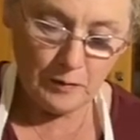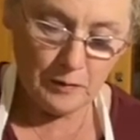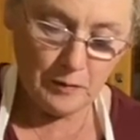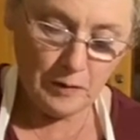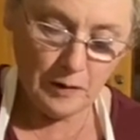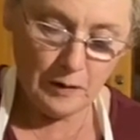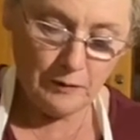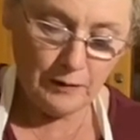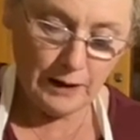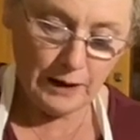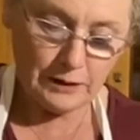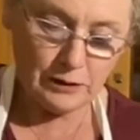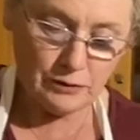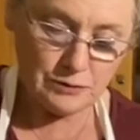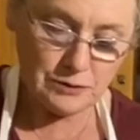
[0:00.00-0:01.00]
And that
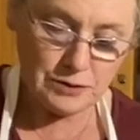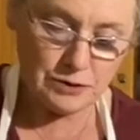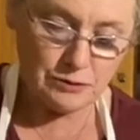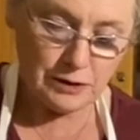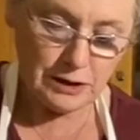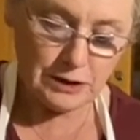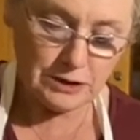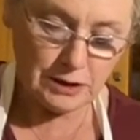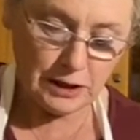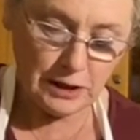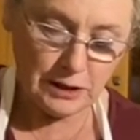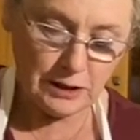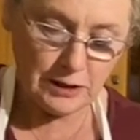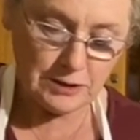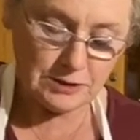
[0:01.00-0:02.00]
goes straight in
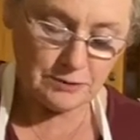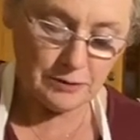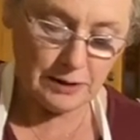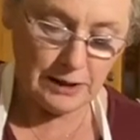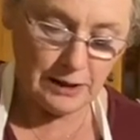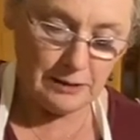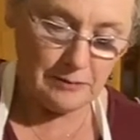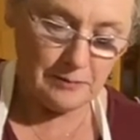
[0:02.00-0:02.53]
as well.